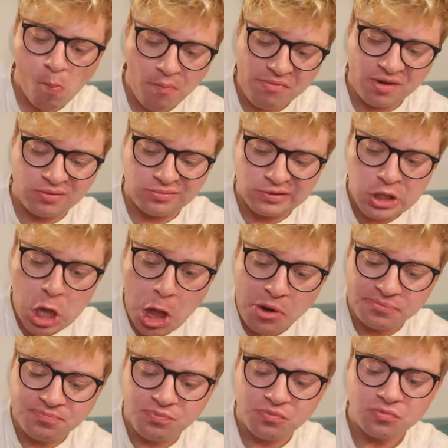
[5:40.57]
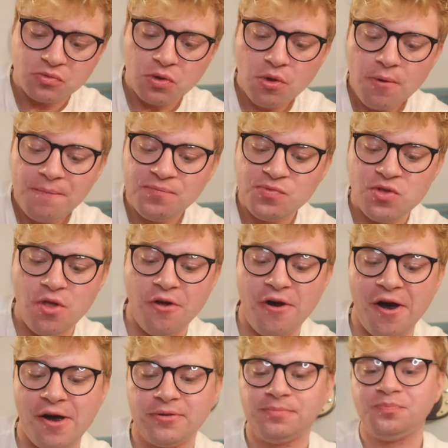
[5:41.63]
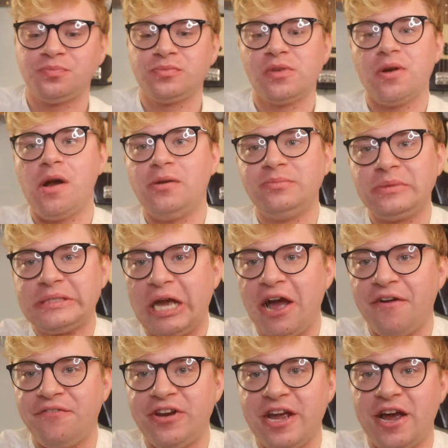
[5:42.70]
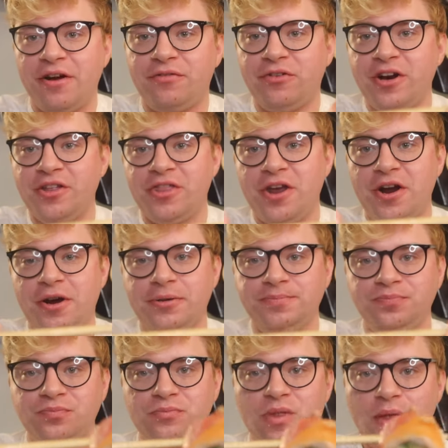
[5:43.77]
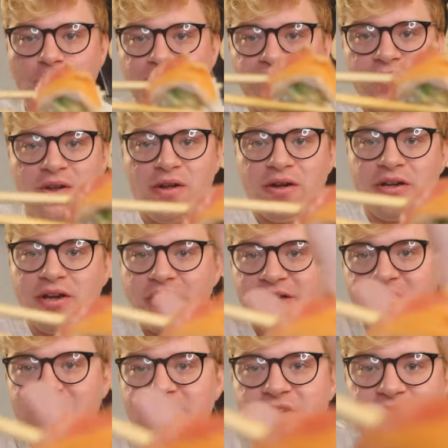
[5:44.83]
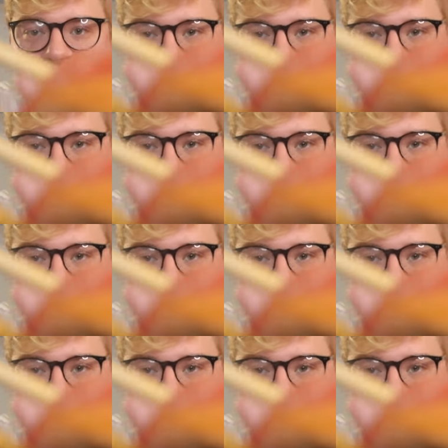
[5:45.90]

Look at that. Half and half right there. God, can you guys